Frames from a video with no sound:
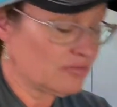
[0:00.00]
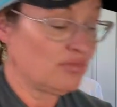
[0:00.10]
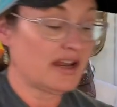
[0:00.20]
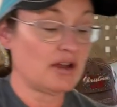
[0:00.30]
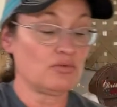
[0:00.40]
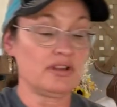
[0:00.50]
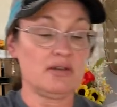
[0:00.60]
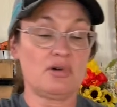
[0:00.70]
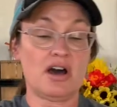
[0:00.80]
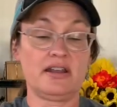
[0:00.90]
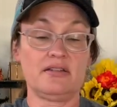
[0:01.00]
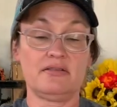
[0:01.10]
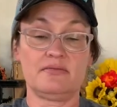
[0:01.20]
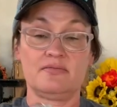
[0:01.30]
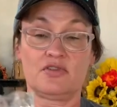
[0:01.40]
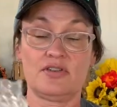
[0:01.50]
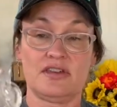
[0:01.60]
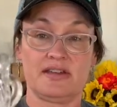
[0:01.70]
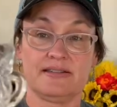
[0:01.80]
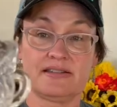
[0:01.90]
But I really bought it for
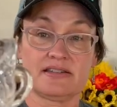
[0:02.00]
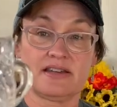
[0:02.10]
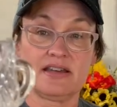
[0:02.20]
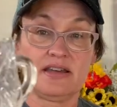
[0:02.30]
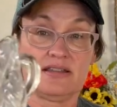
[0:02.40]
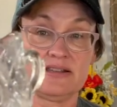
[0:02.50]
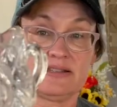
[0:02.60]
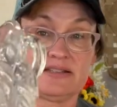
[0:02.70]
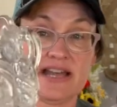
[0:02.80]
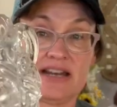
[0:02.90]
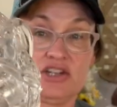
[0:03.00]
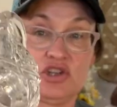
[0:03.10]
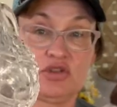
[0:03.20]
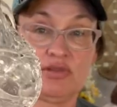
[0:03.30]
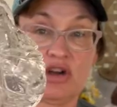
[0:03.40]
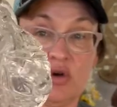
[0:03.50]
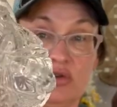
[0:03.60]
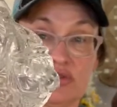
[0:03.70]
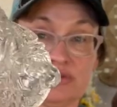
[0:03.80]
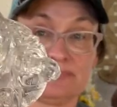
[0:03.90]
this this little tiny toothpick
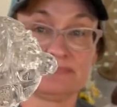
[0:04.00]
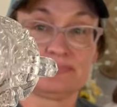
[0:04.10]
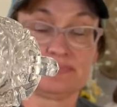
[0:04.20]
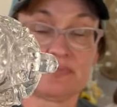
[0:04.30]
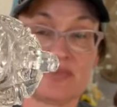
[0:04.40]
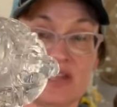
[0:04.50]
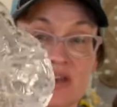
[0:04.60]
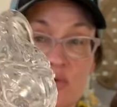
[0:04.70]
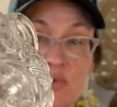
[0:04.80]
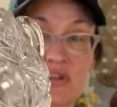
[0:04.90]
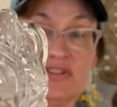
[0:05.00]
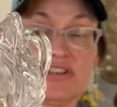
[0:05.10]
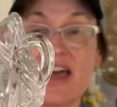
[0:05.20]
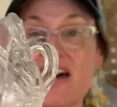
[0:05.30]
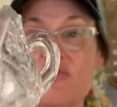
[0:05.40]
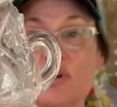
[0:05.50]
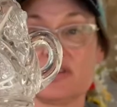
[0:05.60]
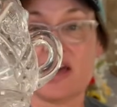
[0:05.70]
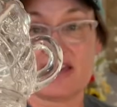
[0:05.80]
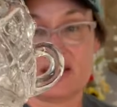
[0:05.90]
holder. We used to have one
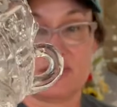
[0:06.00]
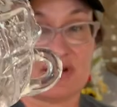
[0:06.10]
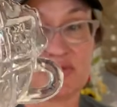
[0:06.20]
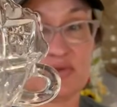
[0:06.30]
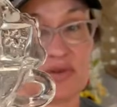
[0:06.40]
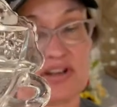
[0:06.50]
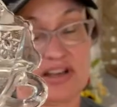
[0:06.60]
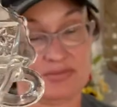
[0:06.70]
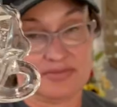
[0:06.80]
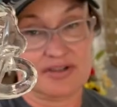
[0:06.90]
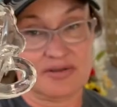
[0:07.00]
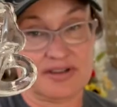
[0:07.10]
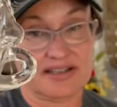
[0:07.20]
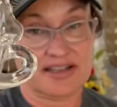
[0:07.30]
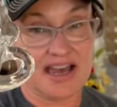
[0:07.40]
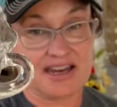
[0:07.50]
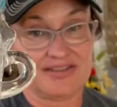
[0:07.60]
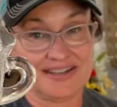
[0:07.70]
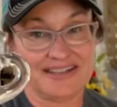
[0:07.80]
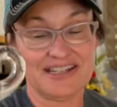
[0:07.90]
like it when I was growing up, so that's kind of
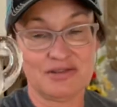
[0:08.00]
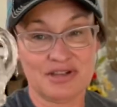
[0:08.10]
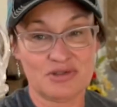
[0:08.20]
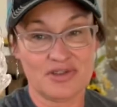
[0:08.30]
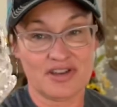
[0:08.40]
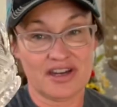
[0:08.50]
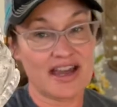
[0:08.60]
a sentimental thing.